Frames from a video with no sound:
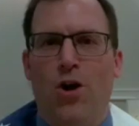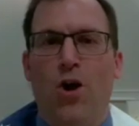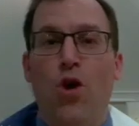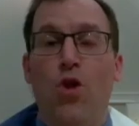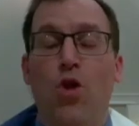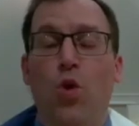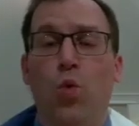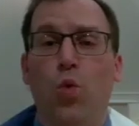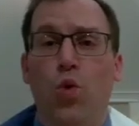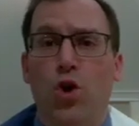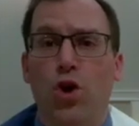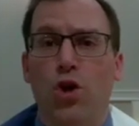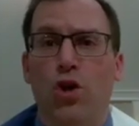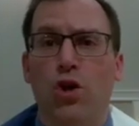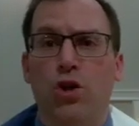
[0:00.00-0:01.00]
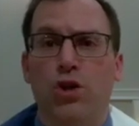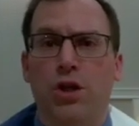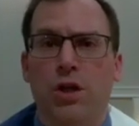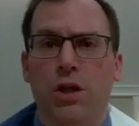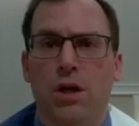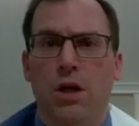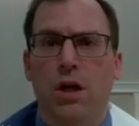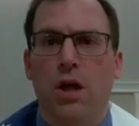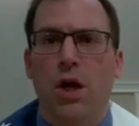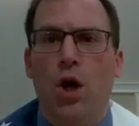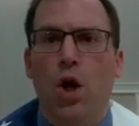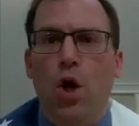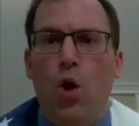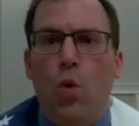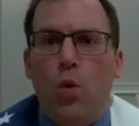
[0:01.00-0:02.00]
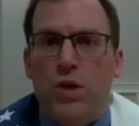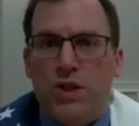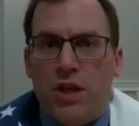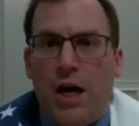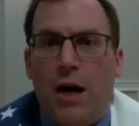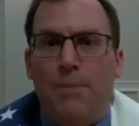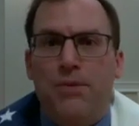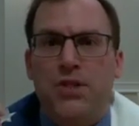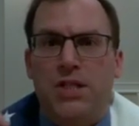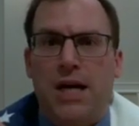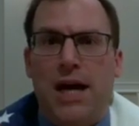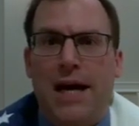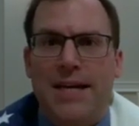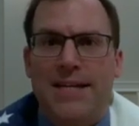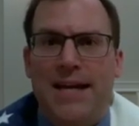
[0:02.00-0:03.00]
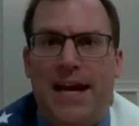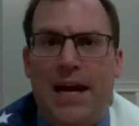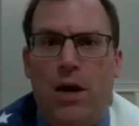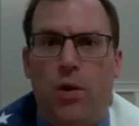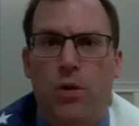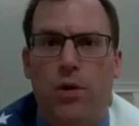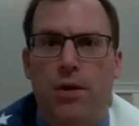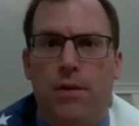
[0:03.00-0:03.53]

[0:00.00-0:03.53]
the world was upside down.